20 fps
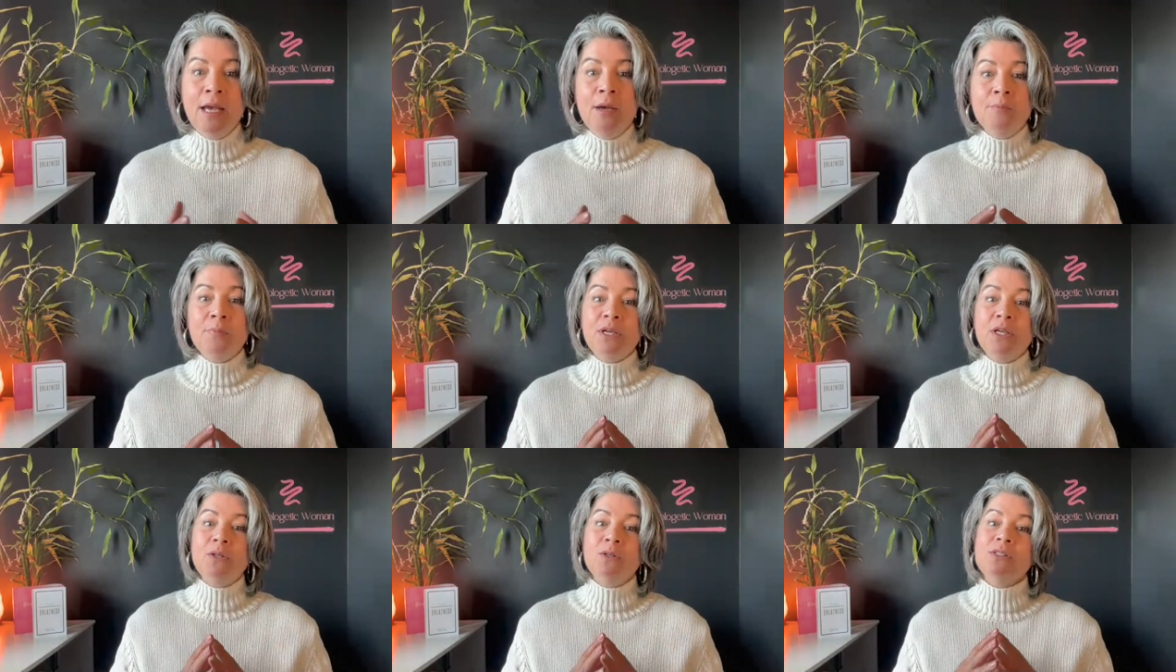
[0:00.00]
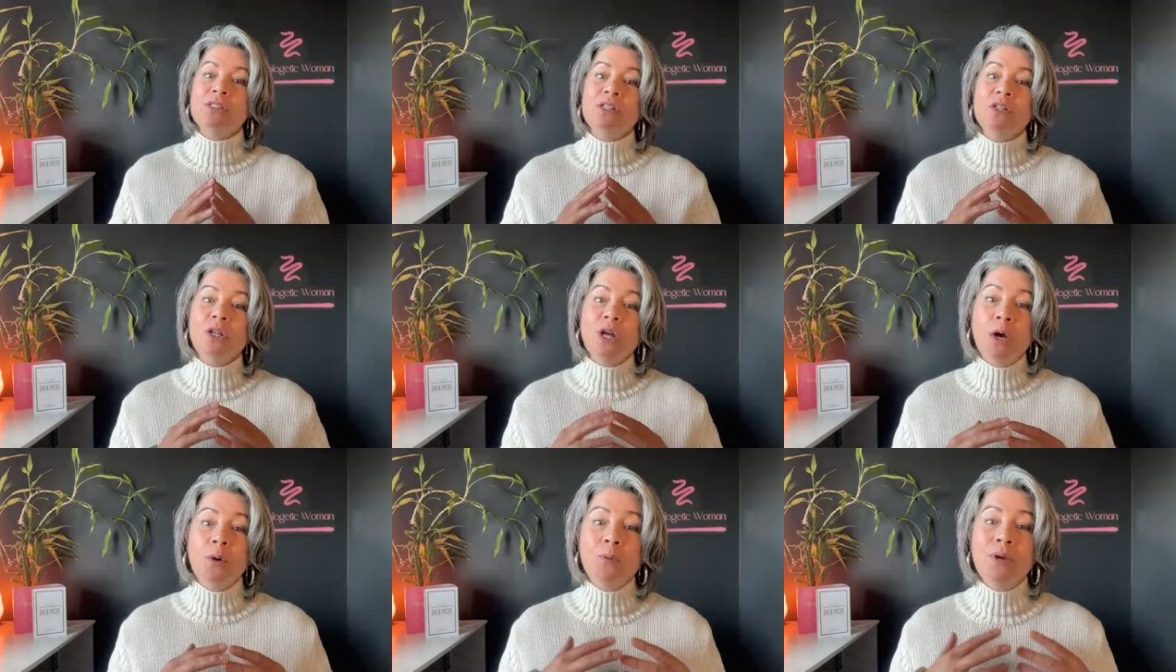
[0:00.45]
because
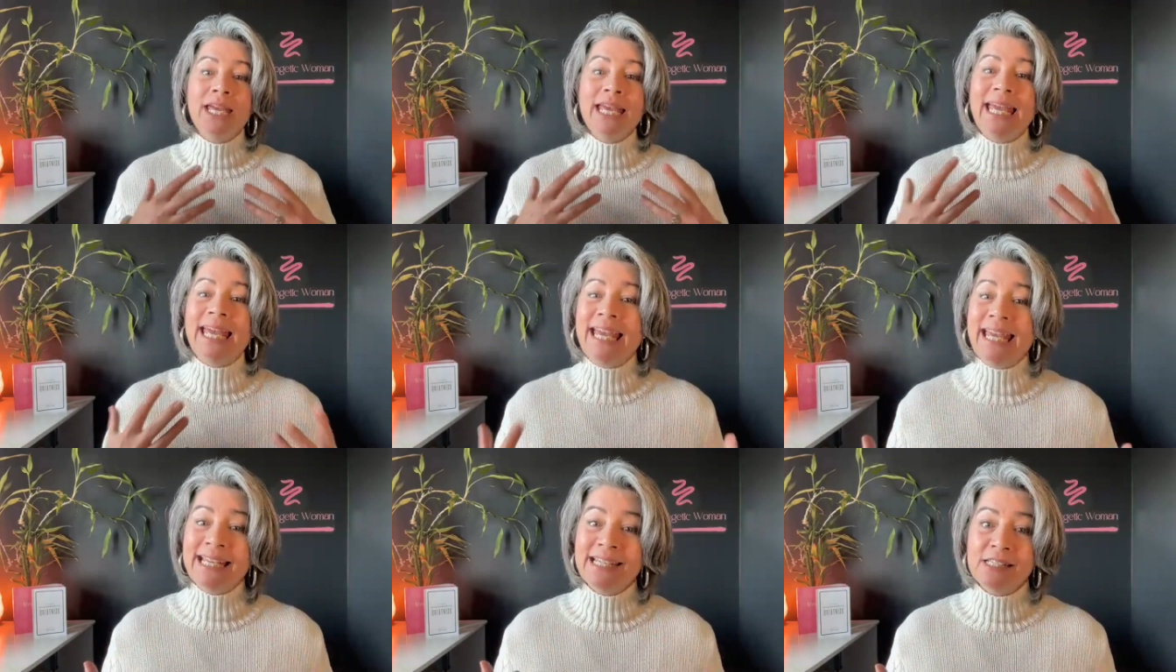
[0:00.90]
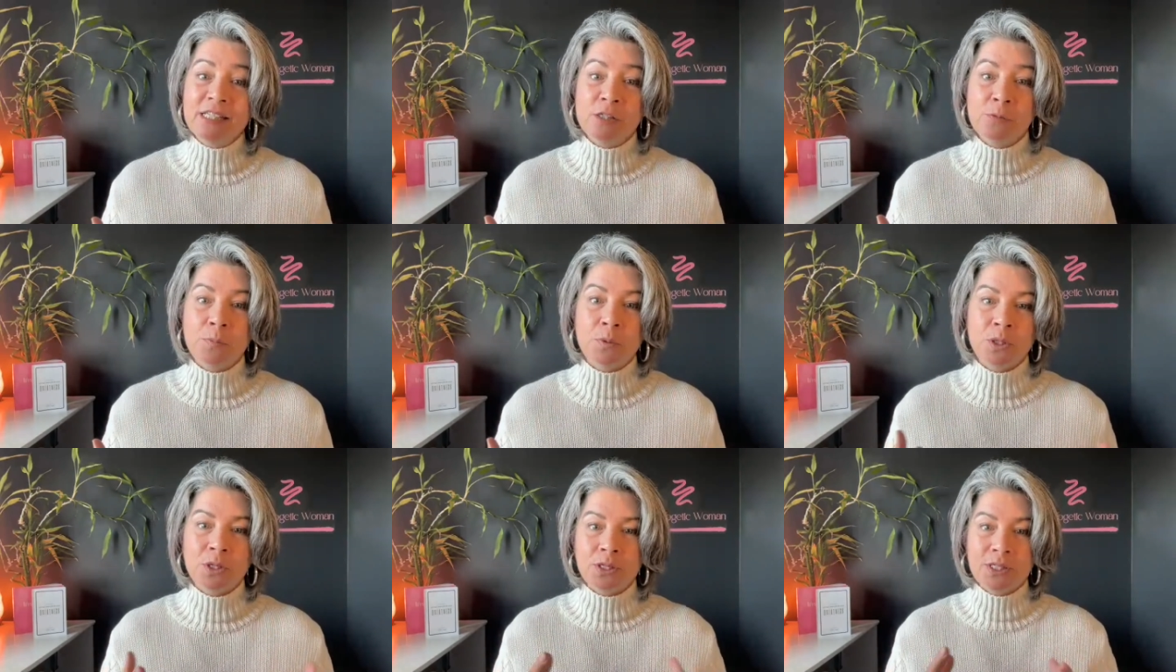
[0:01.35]
no
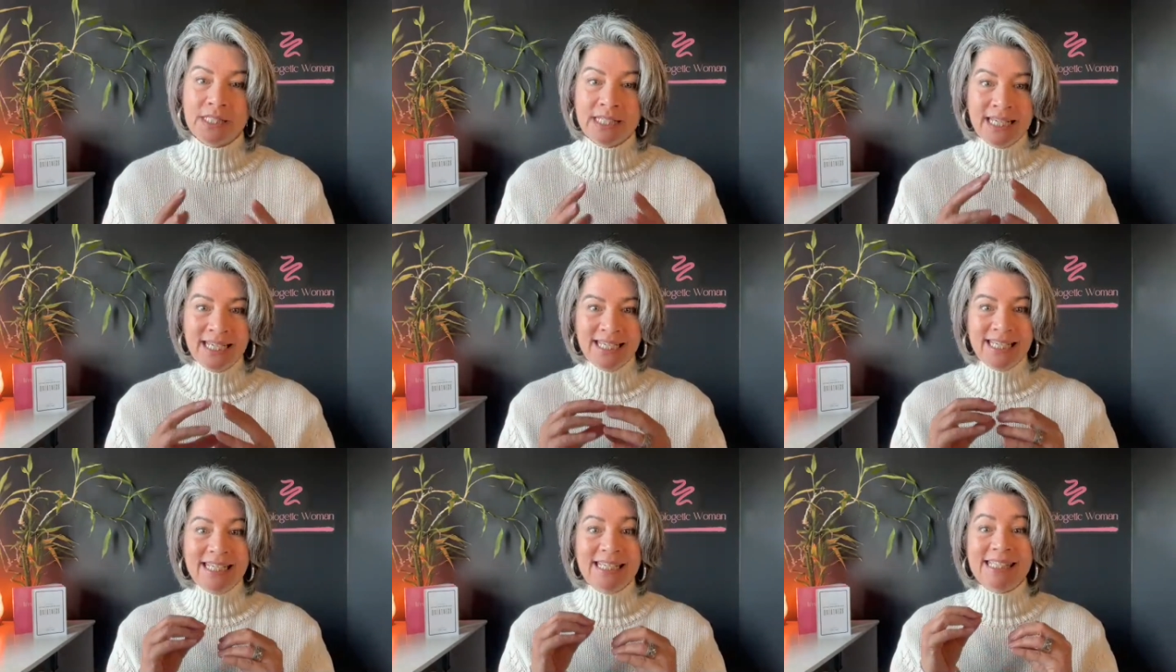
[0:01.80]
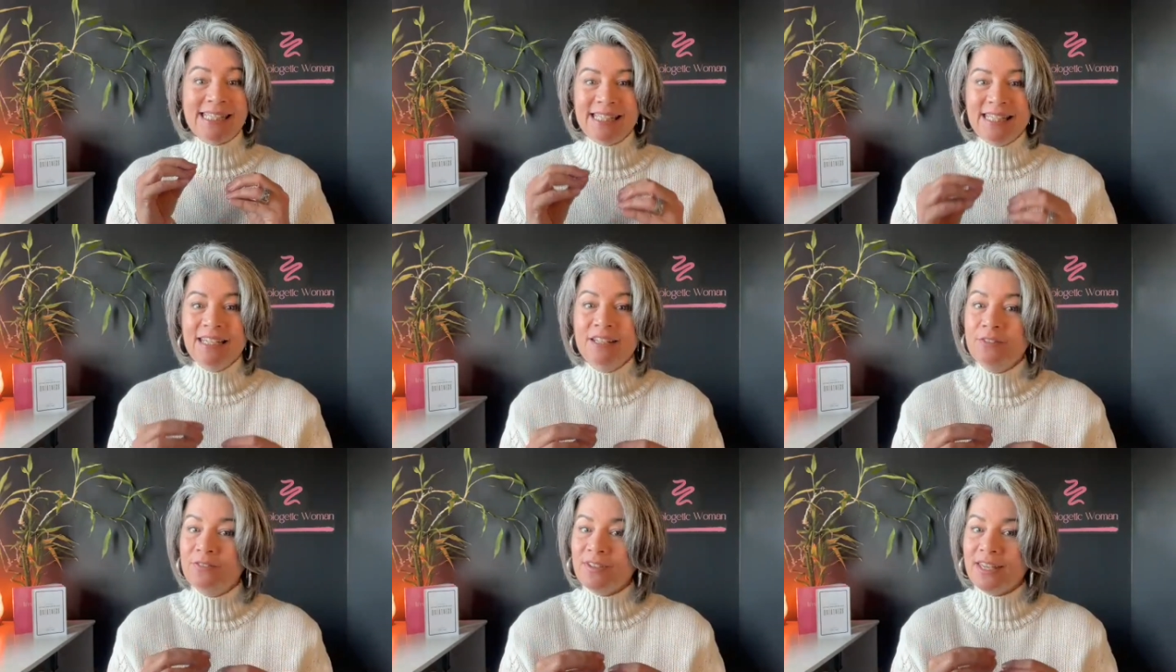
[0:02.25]
expert is
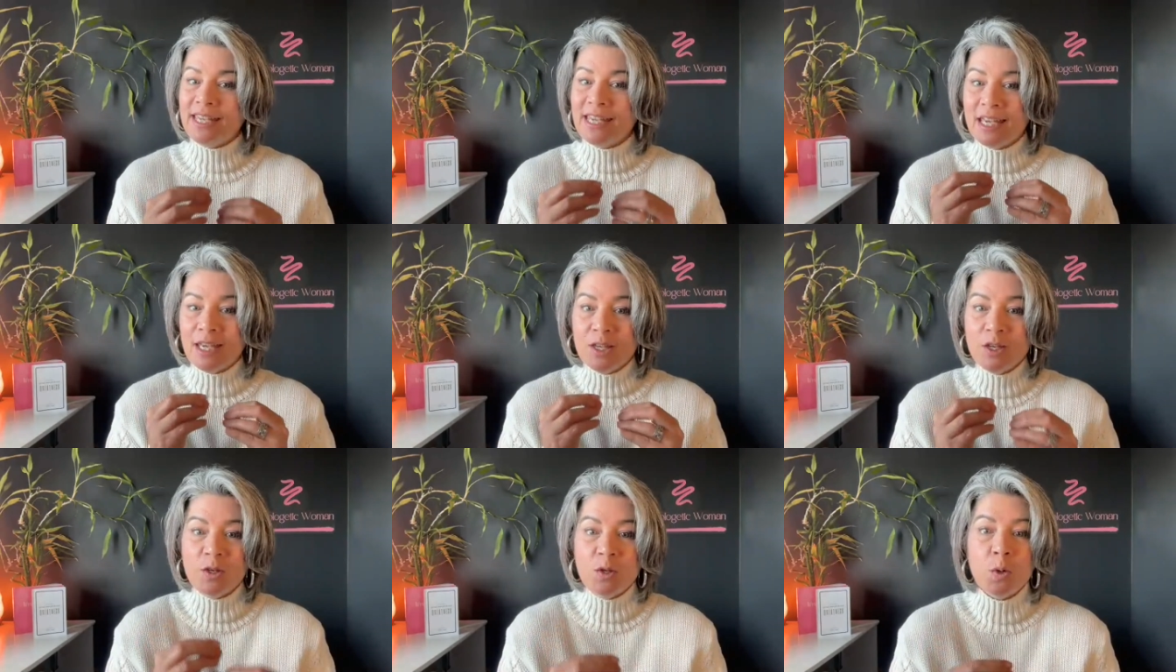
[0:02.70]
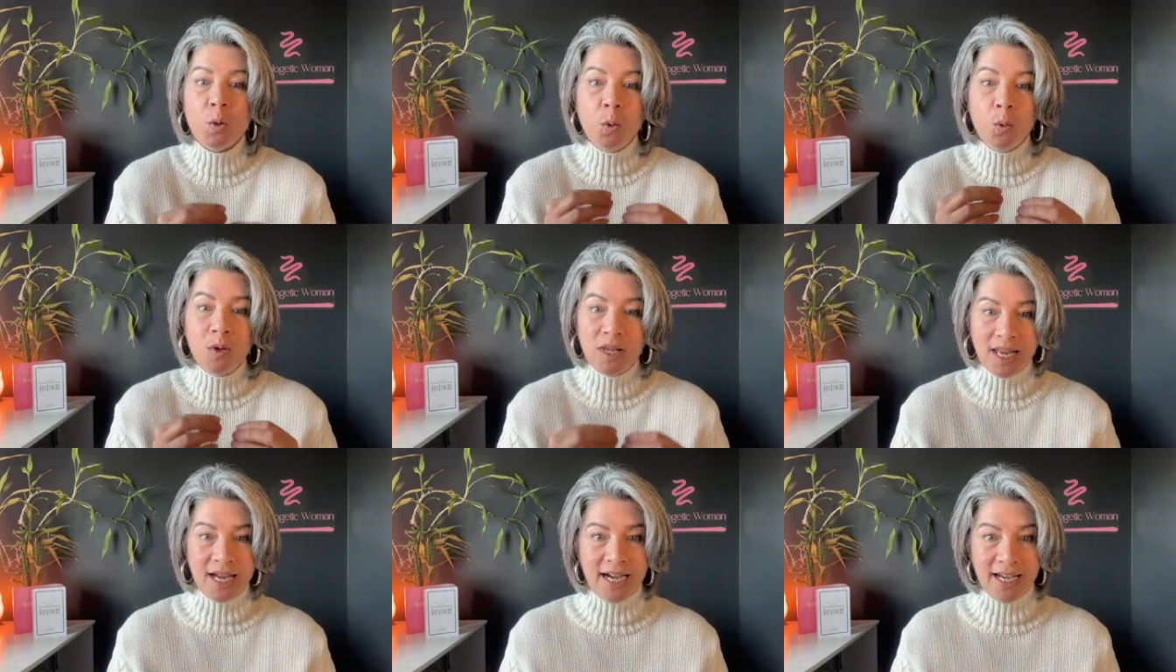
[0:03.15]
living
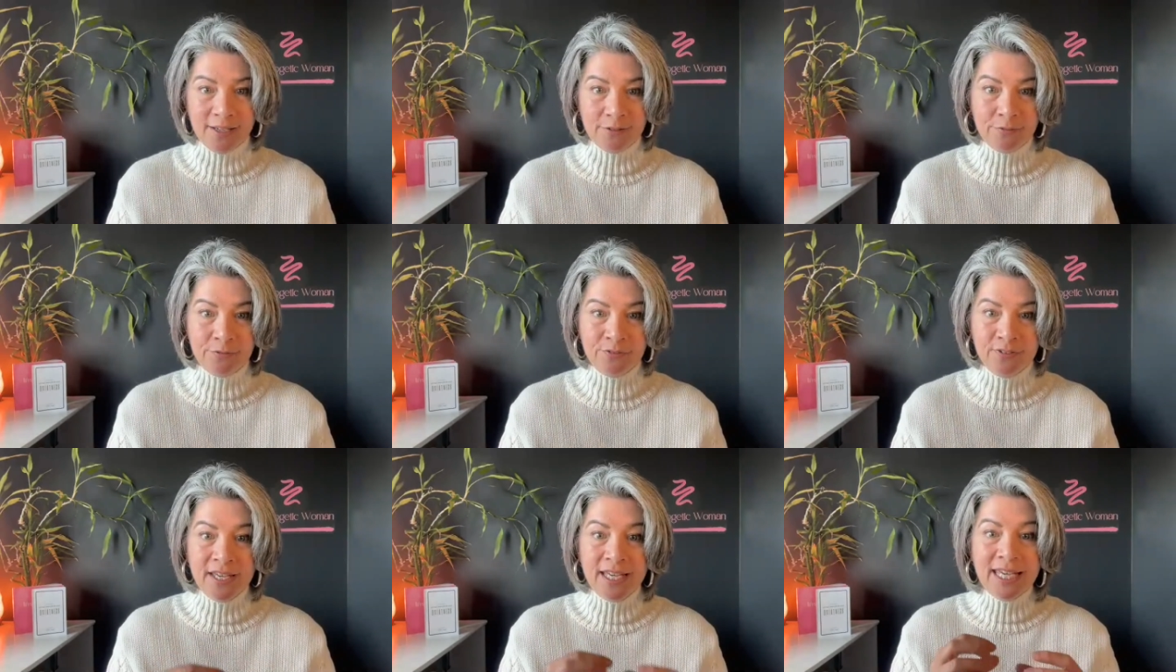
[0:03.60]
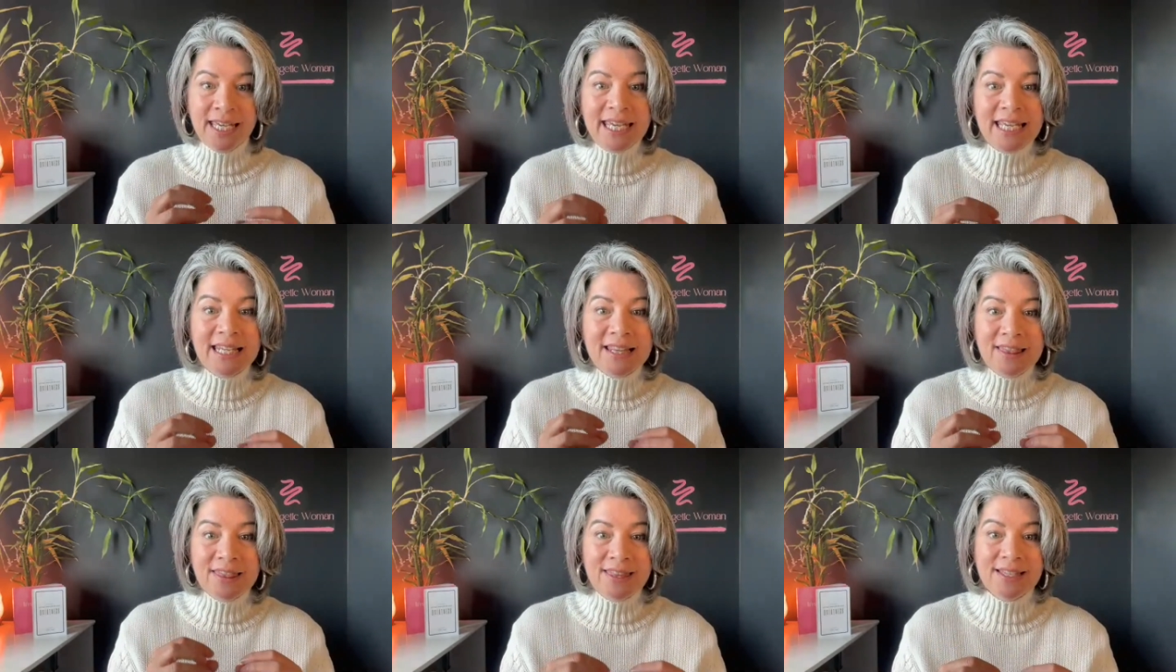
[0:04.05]
your life
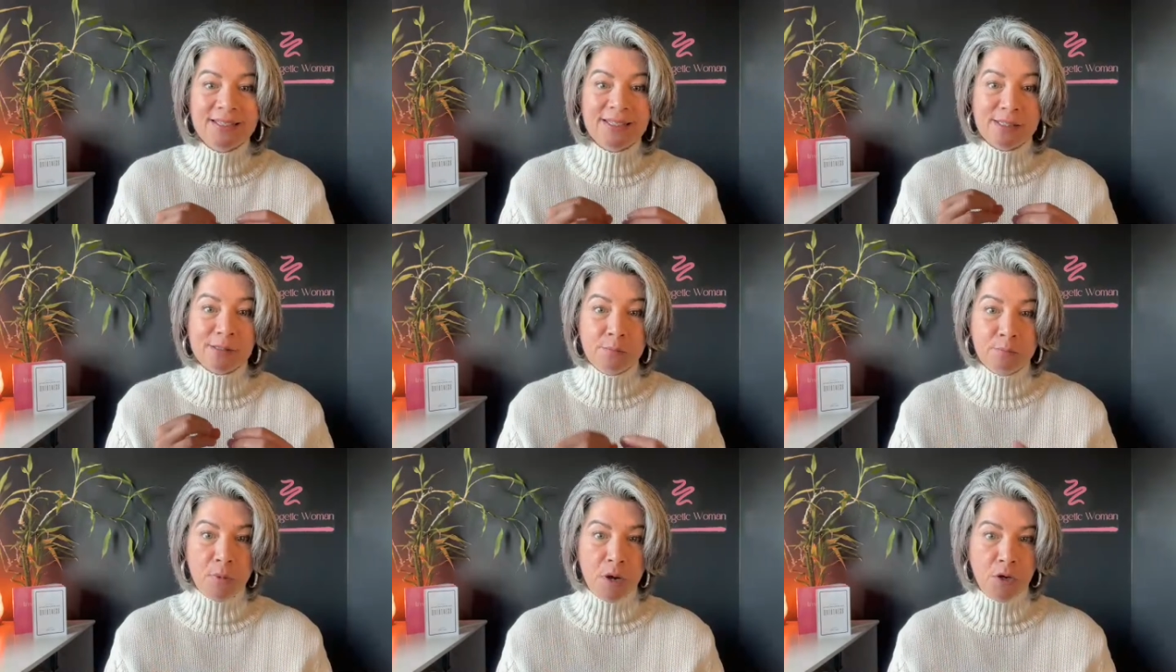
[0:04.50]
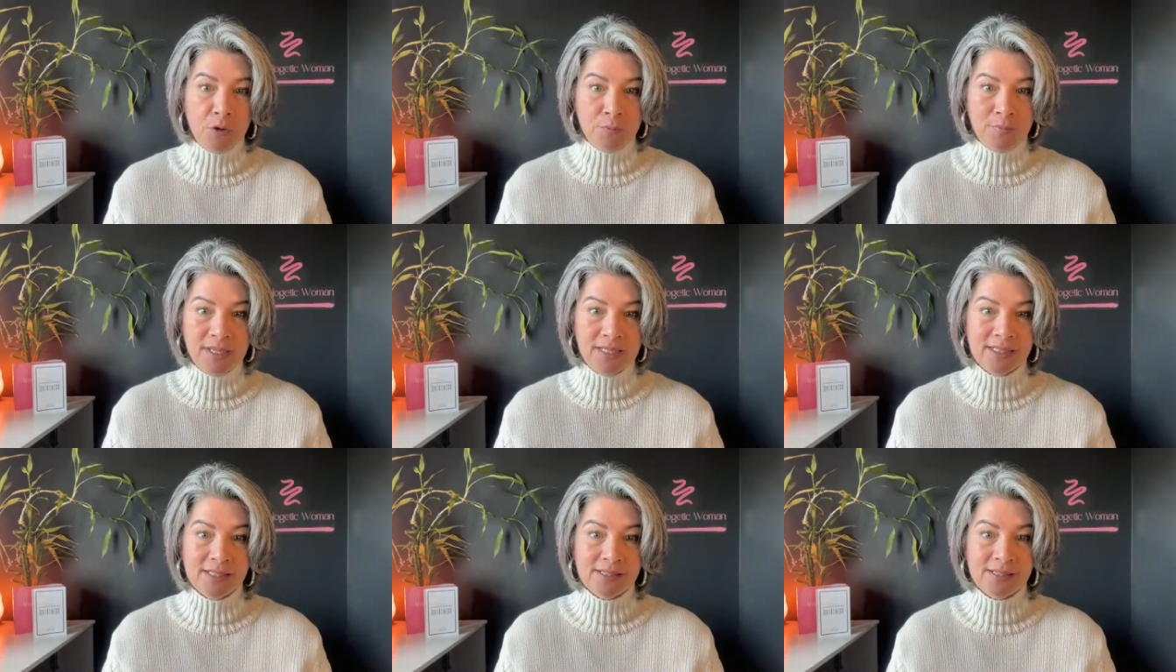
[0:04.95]
in this
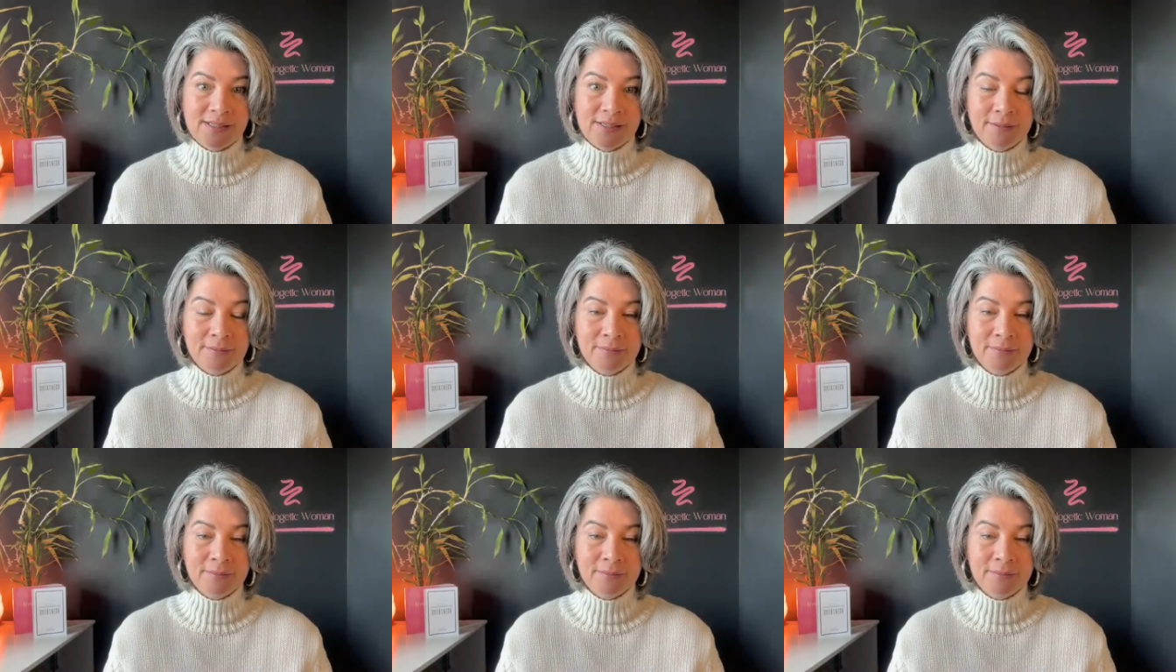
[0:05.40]
moment.